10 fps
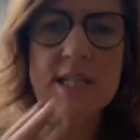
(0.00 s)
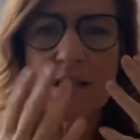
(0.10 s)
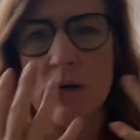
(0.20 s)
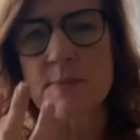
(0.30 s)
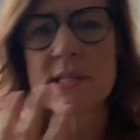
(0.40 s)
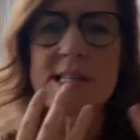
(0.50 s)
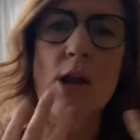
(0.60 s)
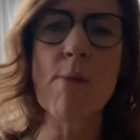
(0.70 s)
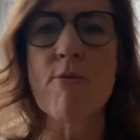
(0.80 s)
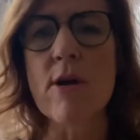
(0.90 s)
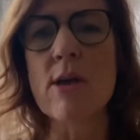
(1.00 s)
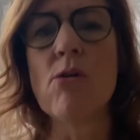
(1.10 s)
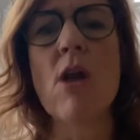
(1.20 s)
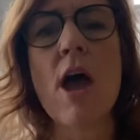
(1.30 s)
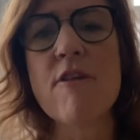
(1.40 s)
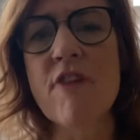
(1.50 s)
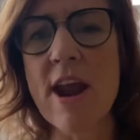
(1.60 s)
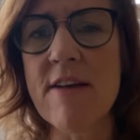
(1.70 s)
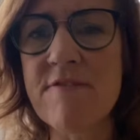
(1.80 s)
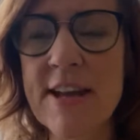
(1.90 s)
He stops slobbering all over.
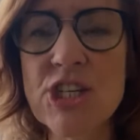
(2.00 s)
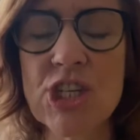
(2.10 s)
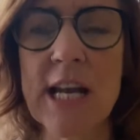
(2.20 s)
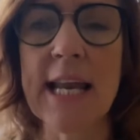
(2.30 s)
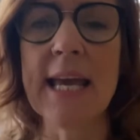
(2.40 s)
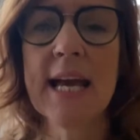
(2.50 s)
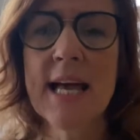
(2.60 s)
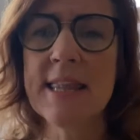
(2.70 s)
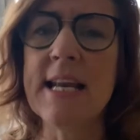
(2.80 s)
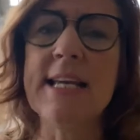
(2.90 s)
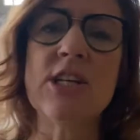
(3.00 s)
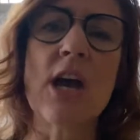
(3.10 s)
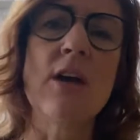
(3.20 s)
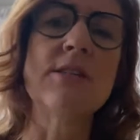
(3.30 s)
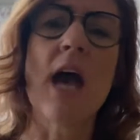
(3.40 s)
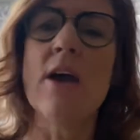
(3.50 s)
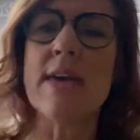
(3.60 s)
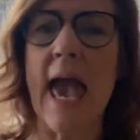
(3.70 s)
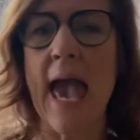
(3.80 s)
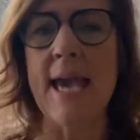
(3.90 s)
And eventually the leader goes,
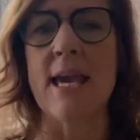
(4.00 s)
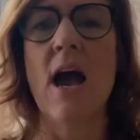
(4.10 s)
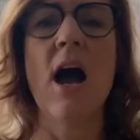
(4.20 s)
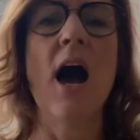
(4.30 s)
okay,